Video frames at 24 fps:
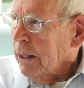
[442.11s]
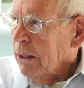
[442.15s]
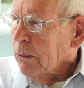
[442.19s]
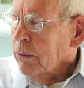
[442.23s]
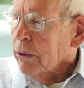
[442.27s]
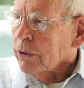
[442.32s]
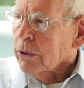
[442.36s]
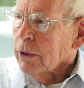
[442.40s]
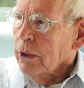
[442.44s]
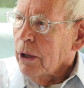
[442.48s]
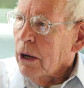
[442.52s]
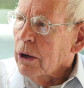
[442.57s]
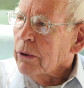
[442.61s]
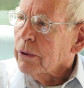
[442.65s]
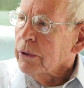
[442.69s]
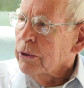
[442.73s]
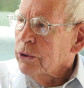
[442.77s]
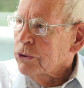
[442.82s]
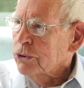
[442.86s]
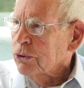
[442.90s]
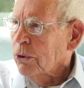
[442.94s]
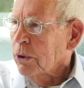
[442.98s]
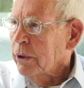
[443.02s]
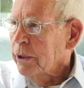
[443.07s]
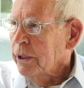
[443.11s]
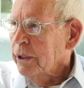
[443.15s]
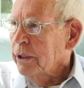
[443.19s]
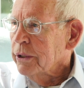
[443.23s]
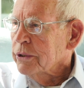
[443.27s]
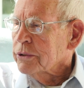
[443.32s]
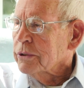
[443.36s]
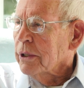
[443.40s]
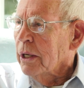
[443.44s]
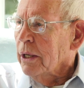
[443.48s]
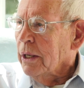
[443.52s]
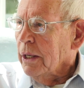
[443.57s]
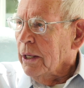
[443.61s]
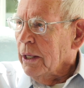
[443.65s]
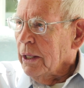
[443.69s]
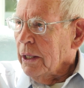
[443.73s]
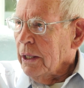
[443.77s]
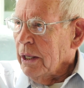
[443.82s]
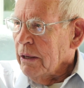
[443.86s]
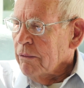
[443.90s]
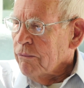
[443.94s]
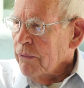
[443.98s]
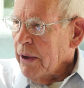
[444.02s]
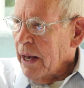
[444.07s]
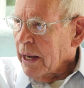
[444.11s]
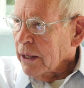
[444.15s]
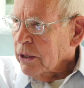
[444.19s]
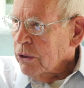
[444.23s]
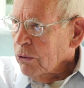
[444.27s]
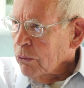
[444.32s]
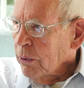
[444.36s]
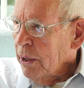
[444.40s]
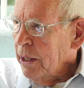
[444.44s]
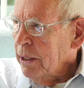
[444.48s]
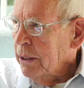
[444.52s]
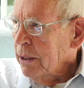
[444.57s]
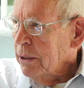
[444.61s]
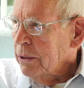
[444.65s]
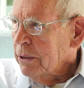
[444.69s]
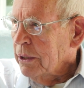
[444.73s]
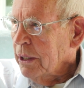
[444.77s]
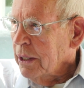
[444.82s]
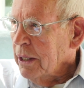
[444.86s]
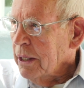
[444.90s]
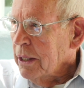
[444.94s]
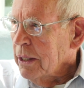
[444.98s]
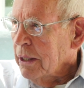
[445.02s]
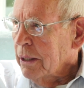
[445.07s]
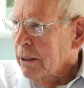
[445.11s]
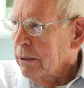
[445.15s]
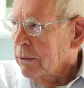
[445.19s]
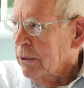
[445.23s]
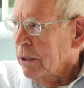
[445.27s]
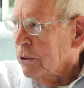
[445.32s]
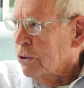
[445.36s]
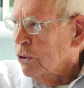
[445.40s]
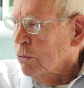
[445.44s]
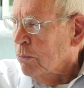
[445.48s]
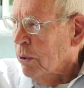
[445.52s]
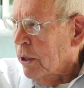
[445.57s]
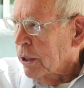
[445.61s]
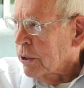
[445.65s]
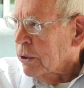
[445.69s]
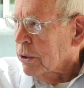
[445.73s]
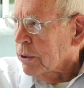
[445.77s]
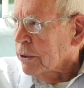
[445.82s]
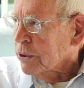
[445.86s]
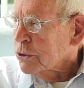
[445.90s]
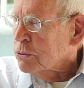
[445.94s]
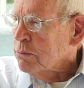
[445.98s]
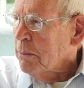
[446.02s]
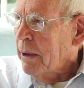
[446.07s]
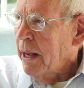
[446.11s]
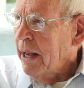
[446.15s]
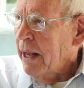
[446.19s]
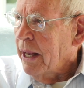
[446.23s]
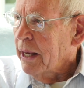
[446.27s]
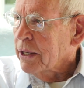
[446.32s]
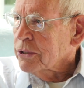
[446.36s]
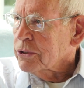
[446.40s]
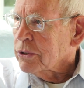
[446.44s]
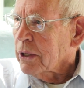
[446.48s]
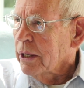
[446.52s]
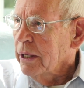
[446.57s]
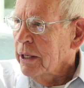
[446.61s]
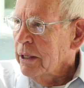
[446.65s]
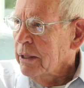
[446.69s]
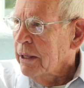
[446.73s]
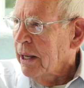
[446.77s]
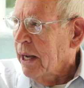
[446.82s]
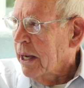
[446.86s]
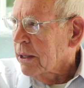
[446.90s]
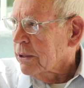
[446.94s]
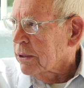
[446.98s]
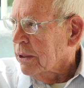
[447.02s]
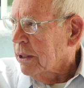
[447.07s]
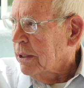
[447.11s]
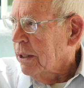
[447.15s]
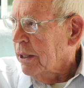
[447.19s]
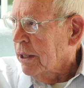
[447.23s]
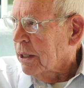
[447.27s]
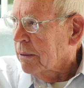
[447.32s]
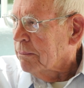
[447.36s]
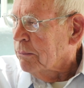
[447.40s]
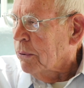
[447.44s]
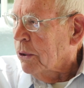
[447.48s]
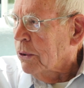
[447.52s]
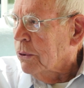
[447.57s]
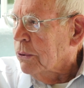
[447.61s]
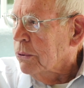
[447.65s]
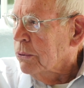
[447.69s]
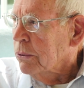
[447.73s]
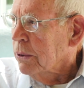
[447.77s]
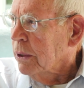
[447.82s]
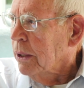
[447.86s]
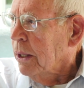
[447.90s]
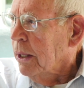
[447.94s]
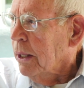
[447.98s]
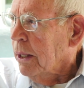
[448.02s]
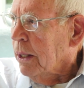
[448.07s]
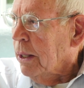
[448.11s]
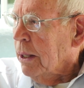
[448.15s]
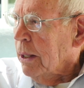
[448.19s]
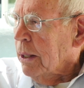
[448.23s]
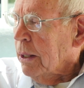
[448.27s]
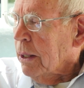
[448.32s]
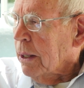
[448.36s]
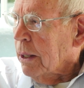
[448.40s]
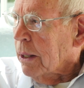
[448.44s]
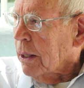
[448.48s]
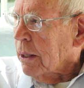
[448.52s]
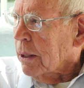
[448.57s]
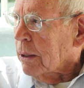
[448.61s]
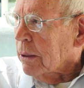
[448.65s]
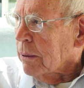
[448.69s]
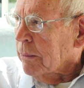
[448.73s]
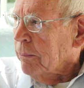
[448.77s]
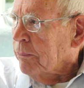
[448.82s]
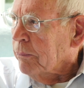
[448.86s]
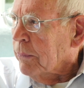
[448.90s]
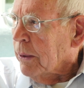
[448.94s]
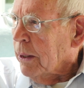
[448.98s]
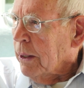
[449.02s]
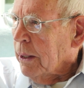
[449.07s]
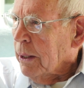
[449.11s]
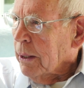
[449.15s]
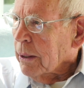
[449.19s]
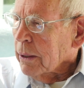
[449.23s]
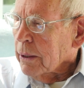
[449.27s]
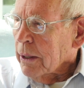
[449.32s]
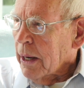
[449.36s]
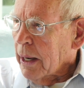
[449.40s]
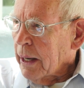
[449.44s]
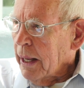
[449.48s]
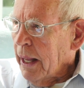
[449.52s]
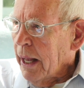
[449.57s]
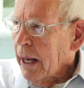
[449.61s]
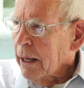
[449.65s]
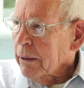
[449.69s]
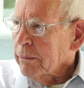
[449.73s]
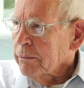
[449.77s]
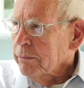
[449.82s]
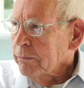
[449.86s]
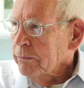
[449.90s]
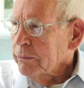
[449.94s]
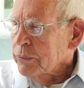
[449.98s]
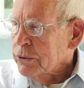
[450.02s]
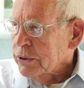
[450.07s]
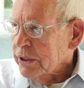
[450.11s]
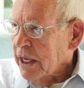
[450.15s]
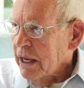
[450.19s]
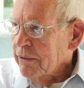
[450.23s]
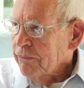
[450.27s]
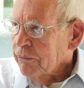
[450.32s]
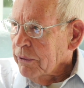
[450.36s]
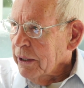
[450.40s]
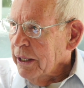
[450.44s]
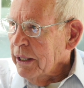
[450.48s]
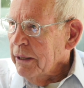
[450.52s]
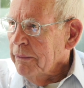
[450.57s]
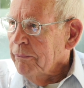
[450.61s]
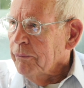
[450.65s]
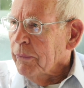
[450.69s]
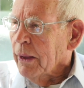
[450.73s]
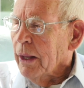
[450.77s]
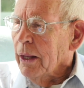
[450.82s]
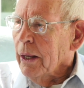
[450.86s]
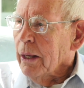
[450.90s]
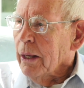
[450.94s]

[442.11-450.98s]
Well, the long and the short is, evacuated the tuberculous mass, cleaned out the dead bone, got out safely.